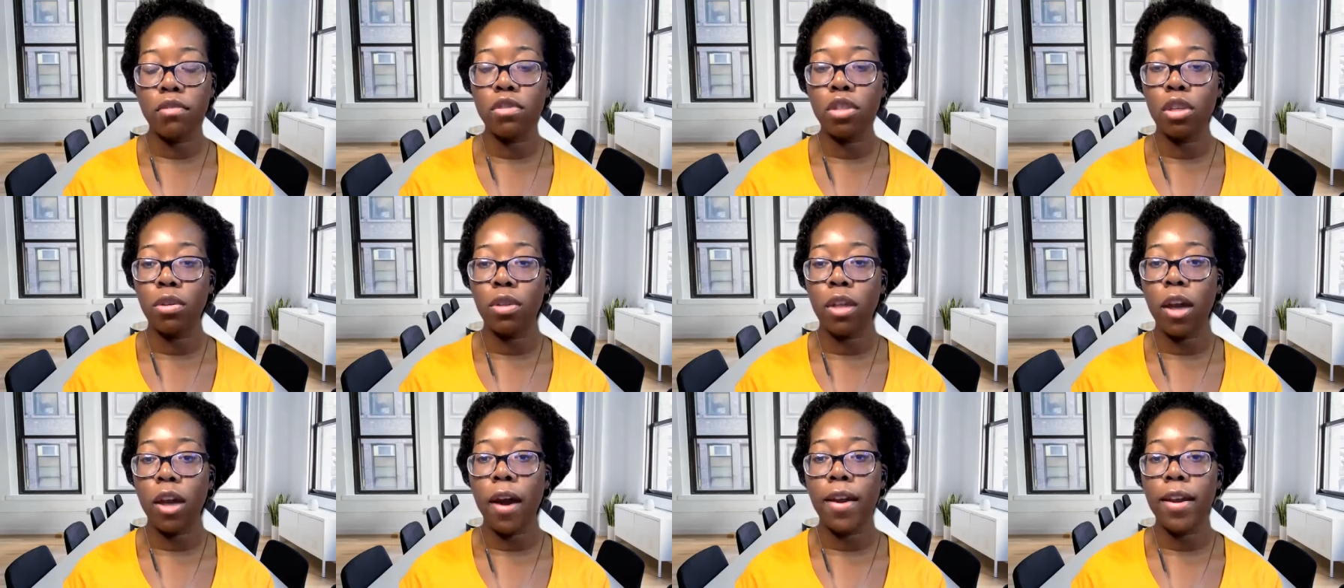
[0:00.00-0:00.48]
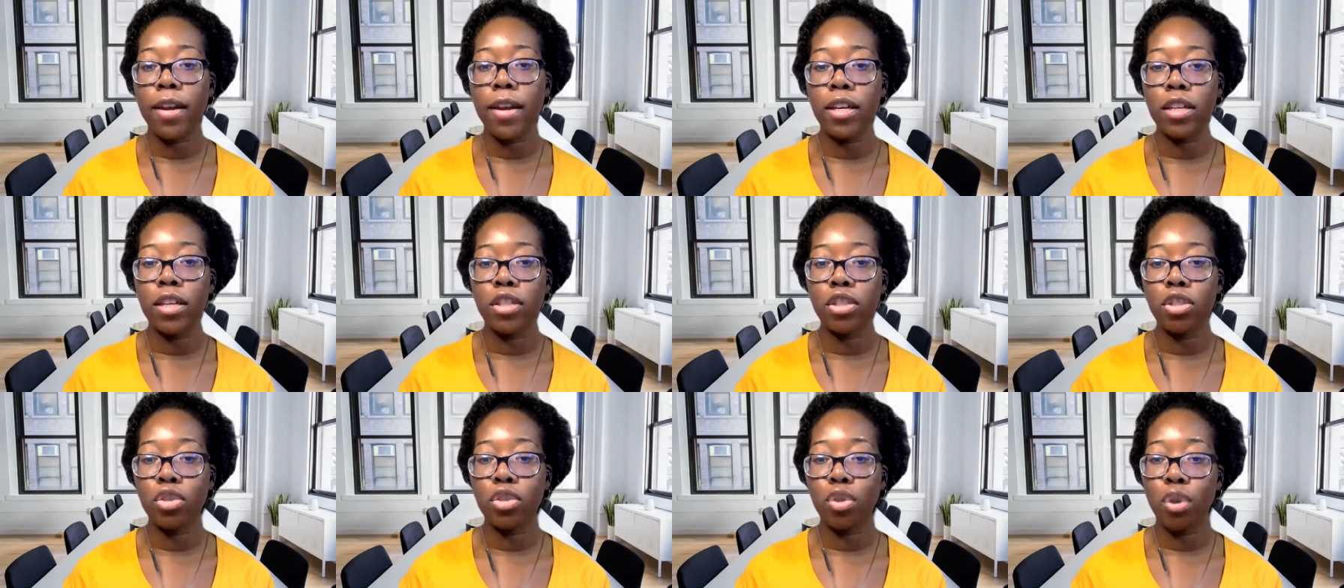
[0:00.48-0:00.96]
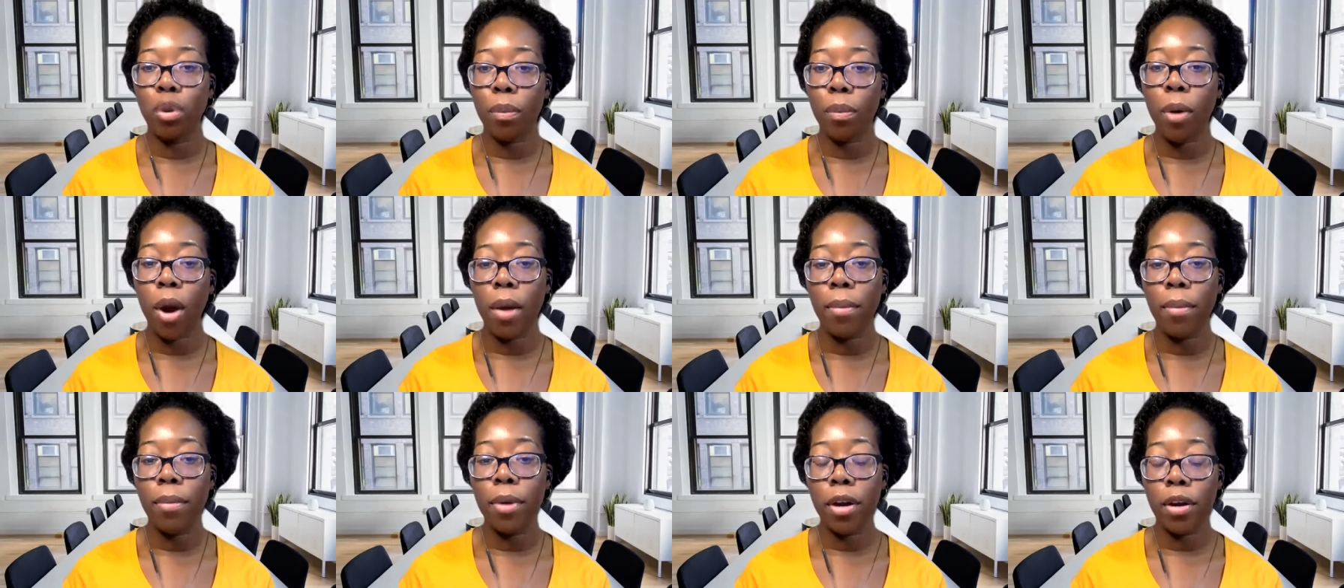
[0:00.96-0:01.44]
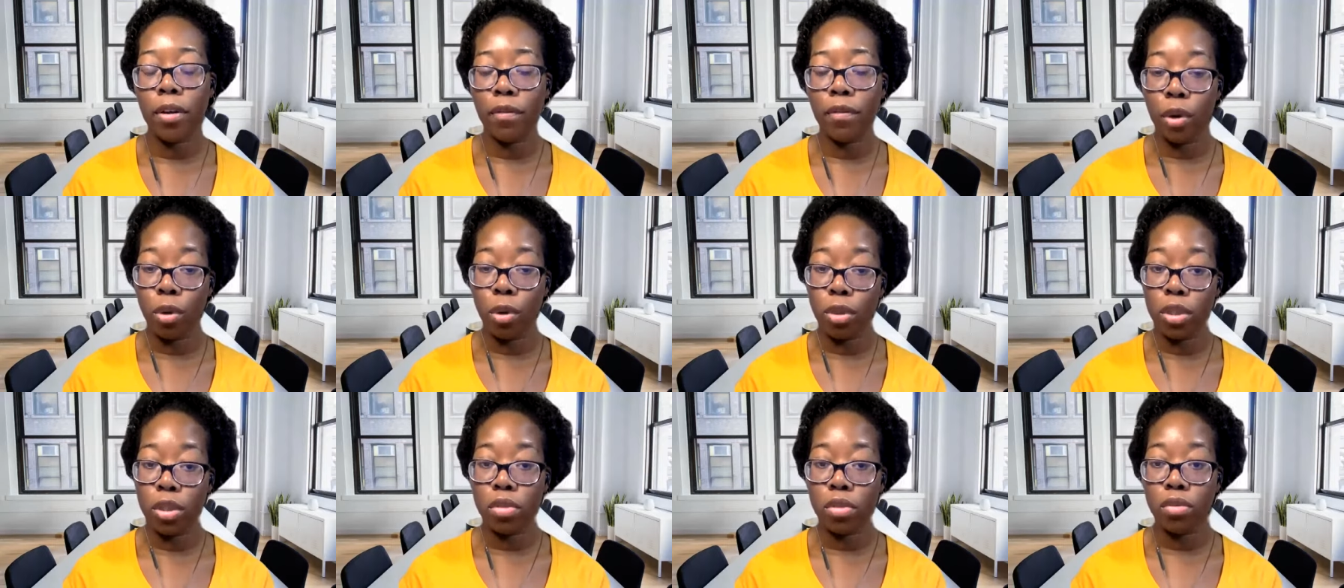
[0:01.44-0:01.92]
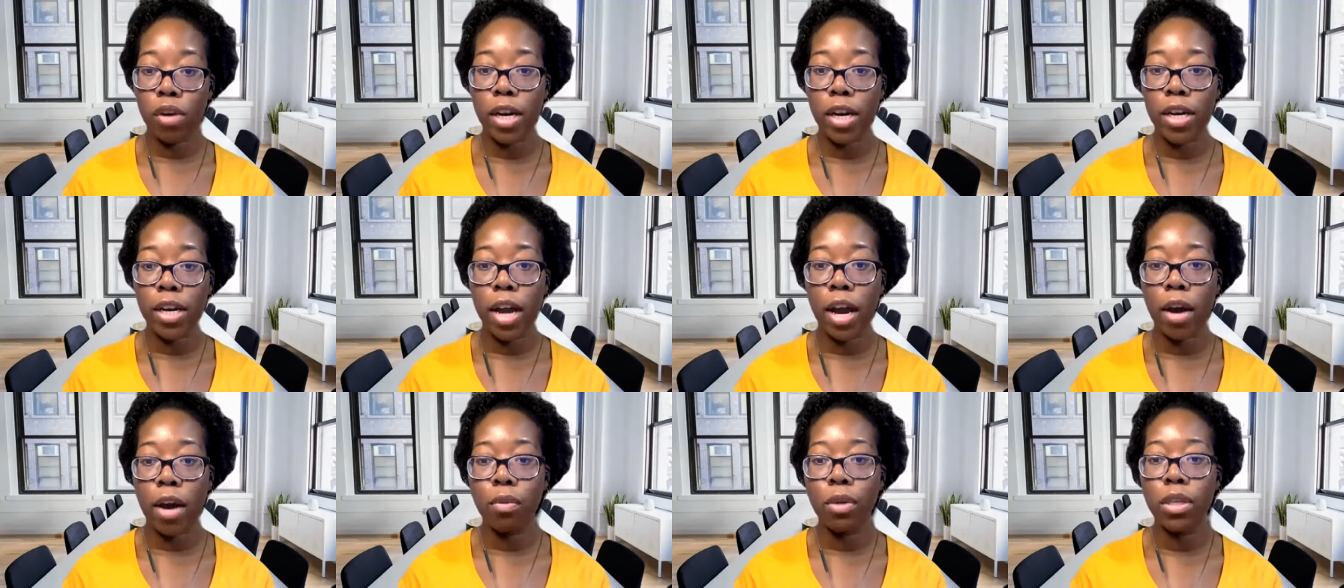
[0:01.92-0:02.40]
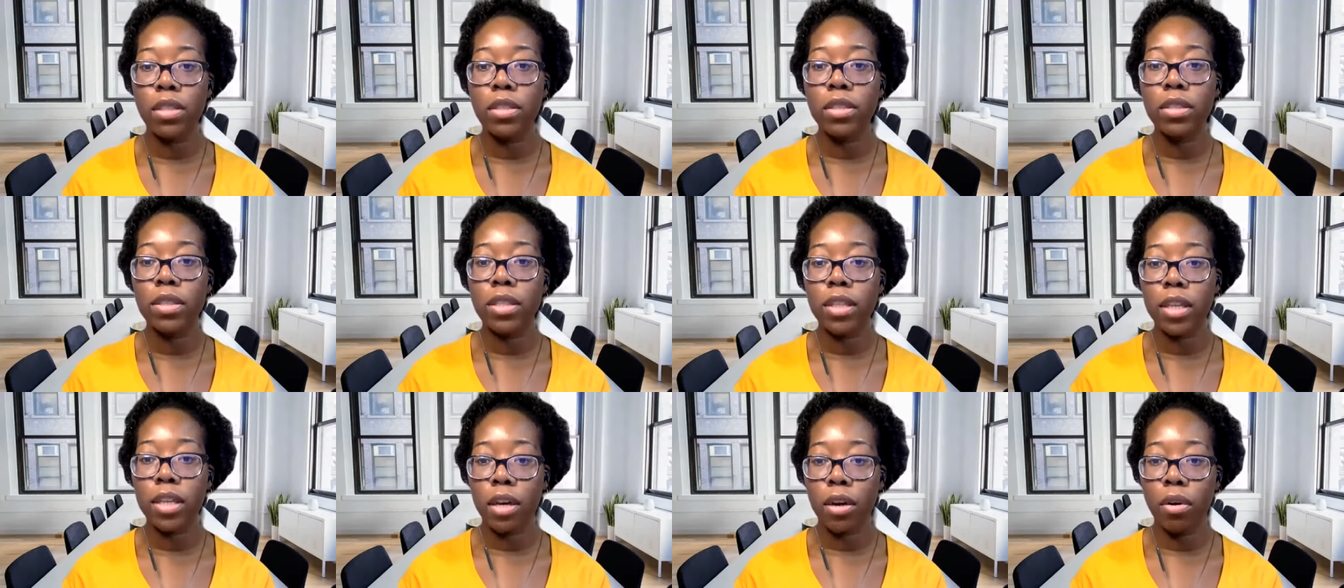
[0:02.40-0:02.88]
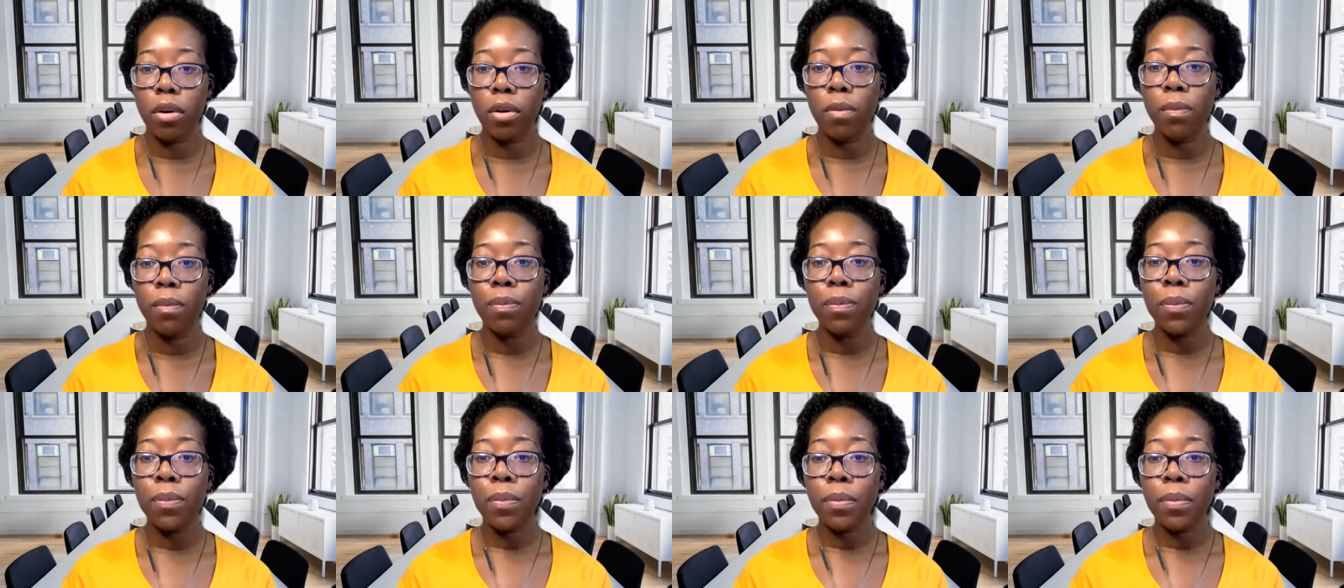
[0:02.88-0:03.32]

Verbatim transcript: So that is your primary focus right now with Ciel.